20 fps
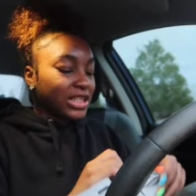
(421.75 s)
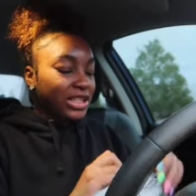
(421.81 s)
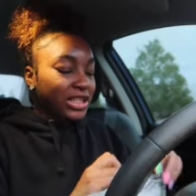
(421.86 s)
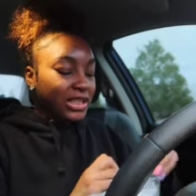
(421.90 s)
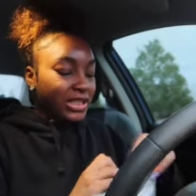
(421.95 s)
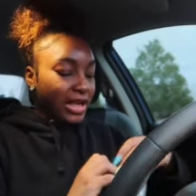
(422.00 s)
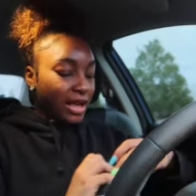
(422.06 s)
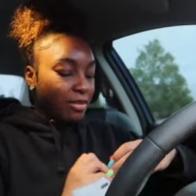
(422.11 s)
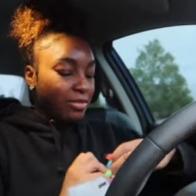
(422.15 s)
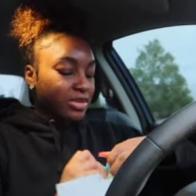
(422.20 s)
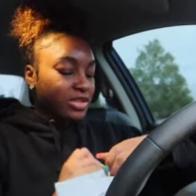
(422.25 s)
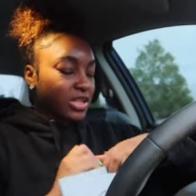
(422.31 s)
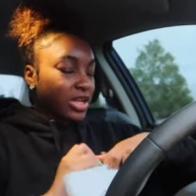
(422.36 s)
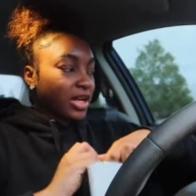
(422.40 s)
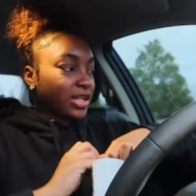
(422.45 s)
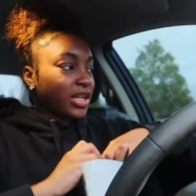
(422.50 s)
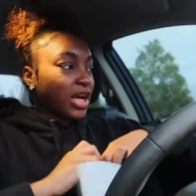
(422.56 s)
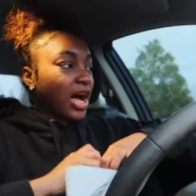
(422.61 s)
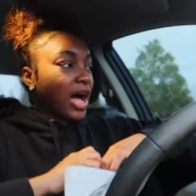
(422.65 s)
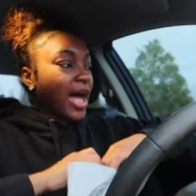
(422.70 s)
look at
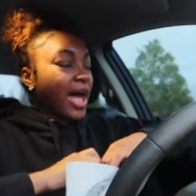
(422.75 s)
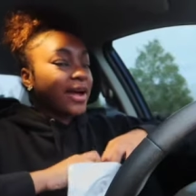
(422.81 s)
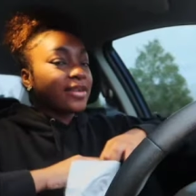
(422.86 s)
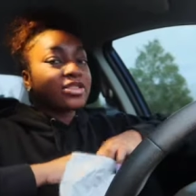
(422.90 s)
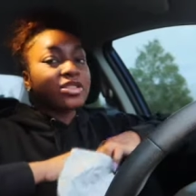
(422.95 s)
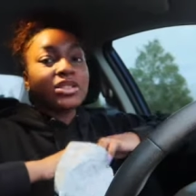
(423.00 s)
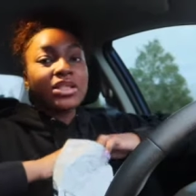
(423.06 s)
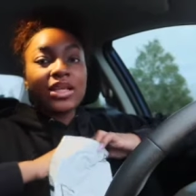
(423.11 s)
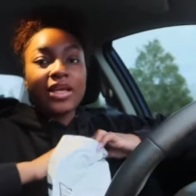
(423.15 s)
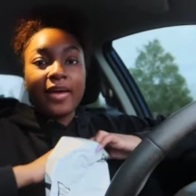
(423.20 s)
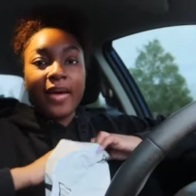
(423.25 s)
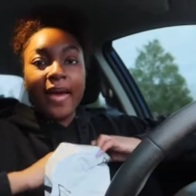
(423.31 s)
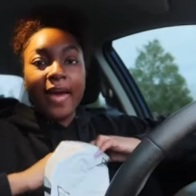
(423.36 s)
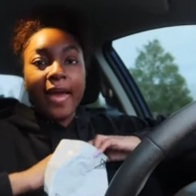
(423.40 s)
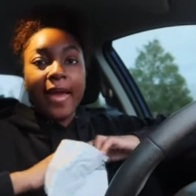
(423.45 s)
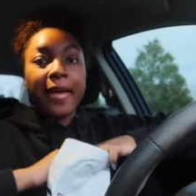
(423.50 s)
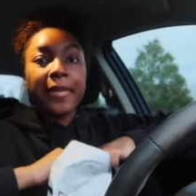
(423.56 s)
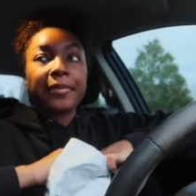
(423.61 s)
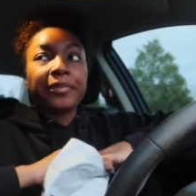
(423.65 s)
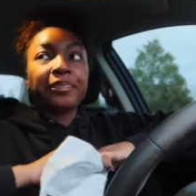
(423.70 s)
Amazon, y'all. Actually
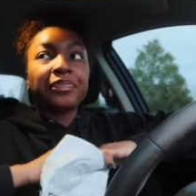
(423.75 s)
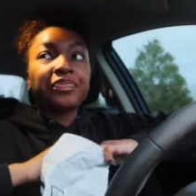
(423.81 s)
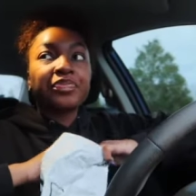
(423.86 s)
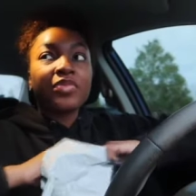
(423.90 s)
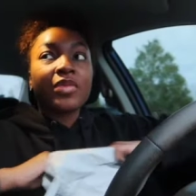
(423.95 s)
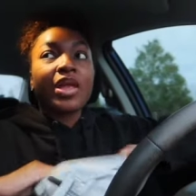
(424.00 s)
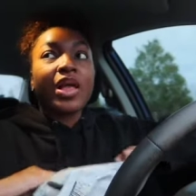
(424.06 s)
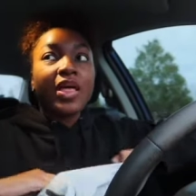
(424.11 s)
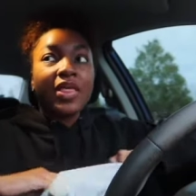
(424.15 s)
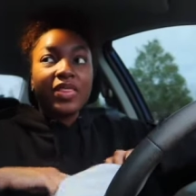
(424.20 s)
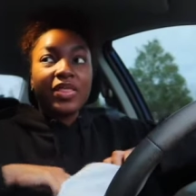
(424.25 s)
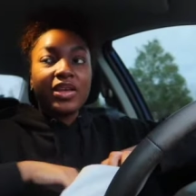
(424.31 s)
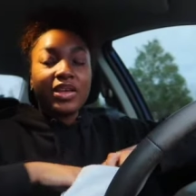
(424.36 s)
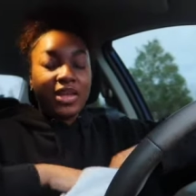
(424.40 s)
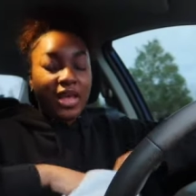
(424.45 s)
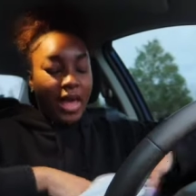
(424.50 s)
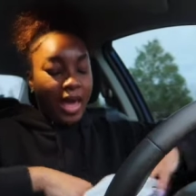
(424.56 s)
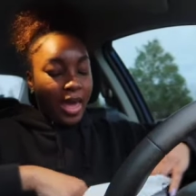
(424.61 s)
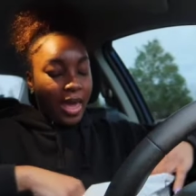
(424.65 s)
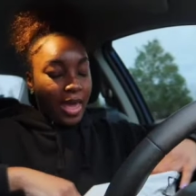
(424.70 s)
came the
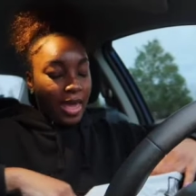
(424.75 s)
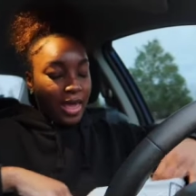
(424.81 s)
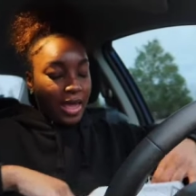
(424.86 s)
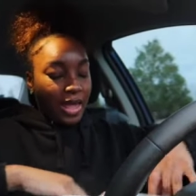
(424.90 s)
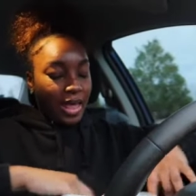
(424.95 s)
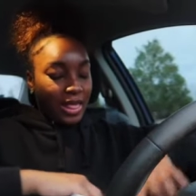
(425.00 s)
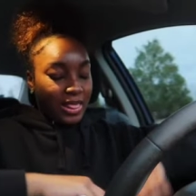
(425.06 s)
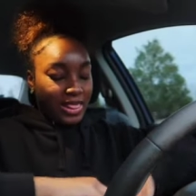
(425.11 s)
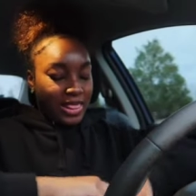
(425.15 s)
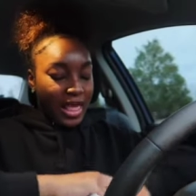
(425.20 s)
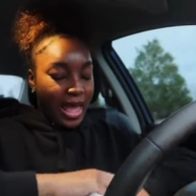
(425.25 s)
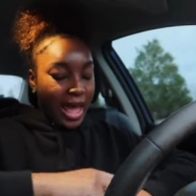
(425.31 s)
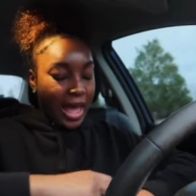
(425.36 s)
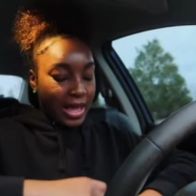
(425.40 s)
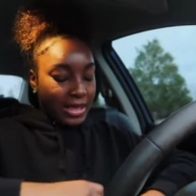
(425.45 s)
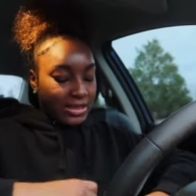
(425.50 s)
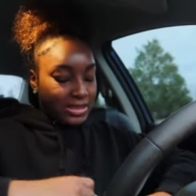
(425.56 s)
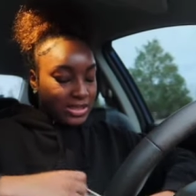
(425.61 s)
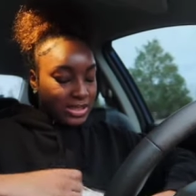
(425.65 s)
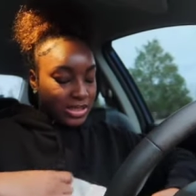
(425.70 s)
day
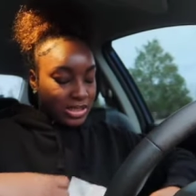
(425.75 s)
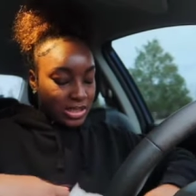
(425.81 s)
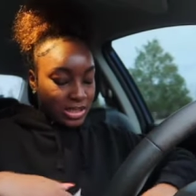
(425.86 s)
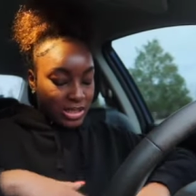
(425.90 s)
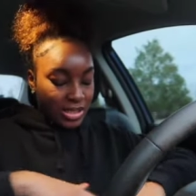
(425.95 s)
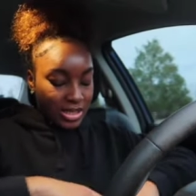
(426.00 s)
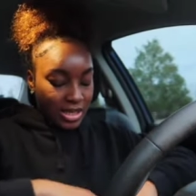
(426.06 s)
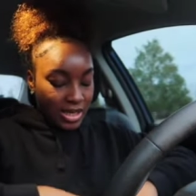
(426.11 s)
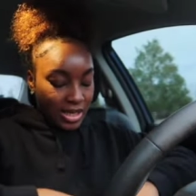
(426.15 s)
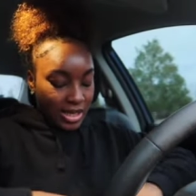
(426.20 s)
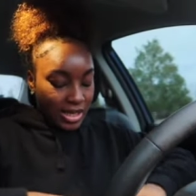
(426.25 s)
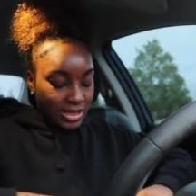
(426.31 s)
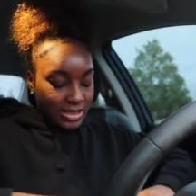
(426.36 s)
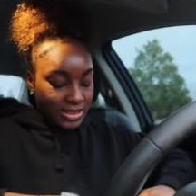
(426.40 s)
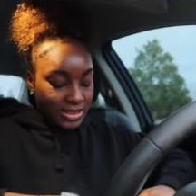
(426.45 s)
that it